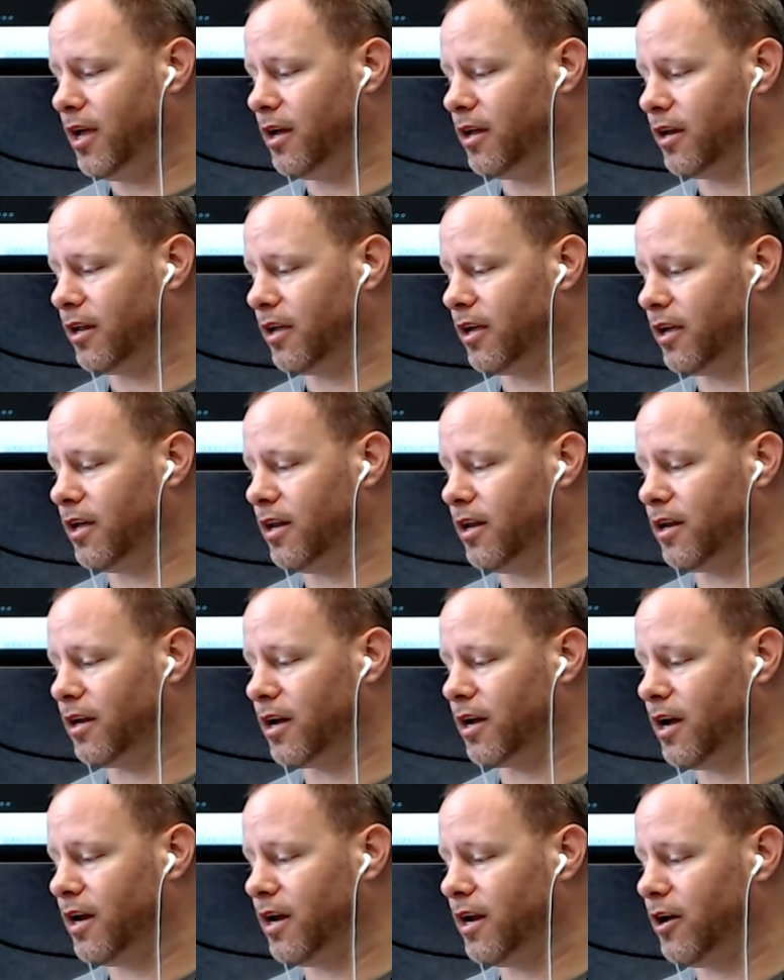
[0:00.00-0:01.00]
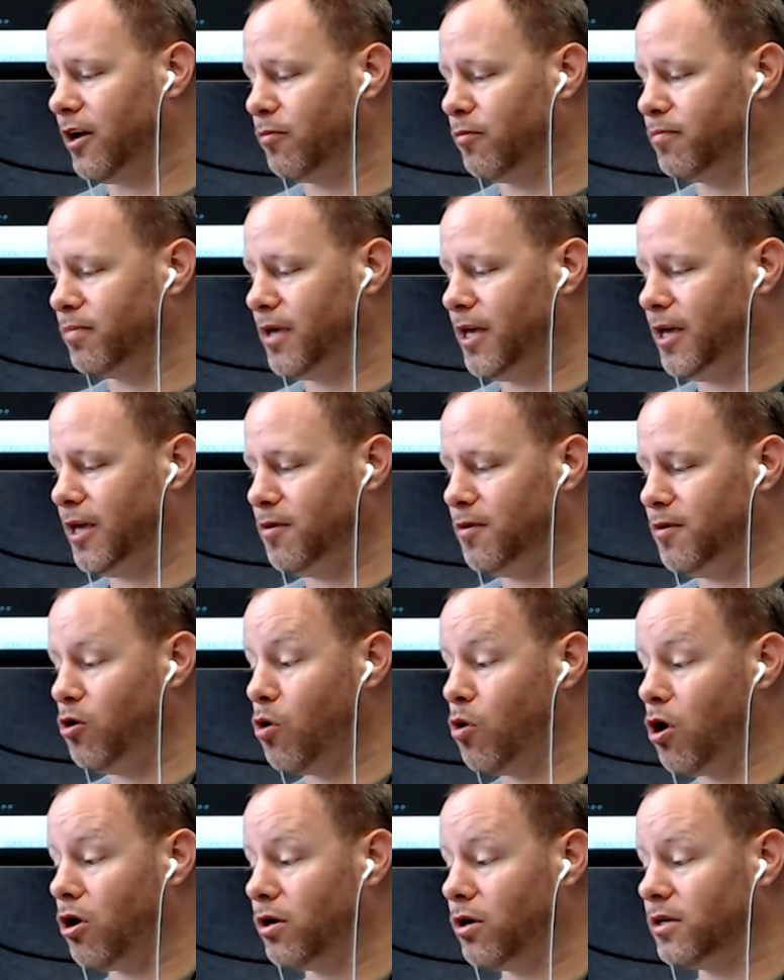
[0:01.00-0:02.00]
and it can kind of help keep
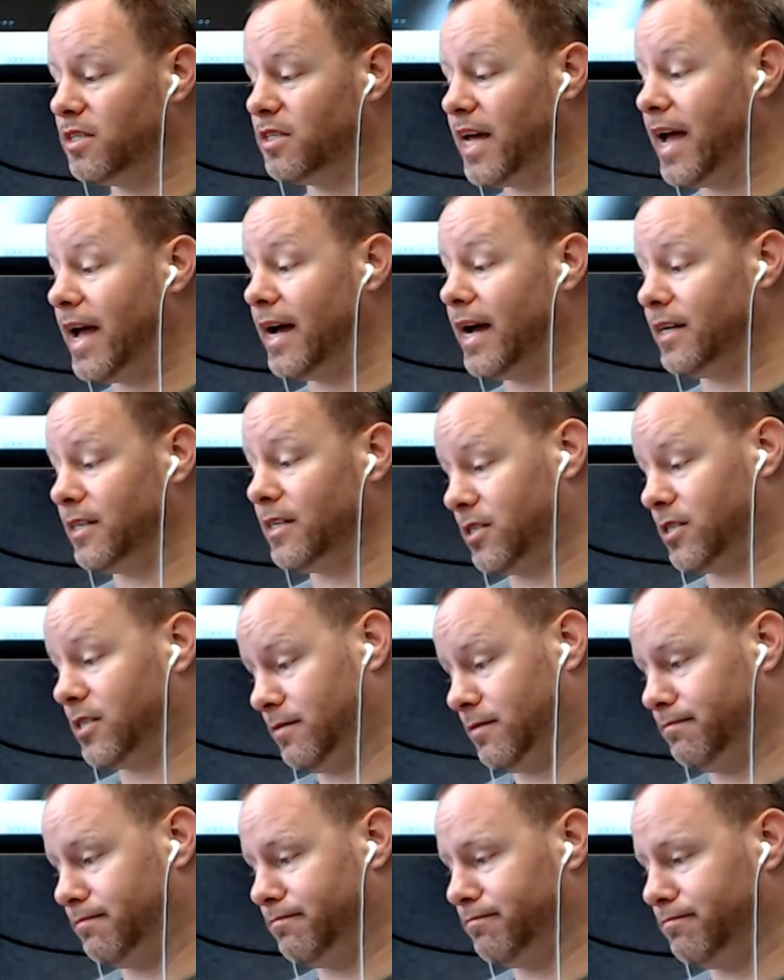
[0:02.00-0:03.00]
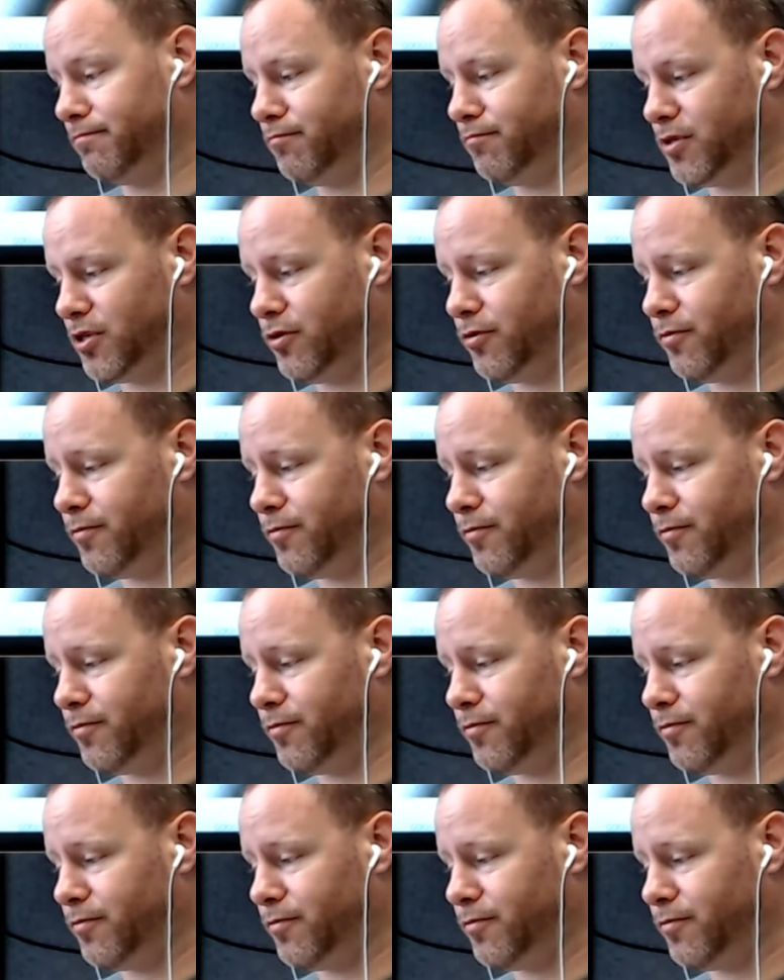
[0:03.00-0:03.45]
you on task. So,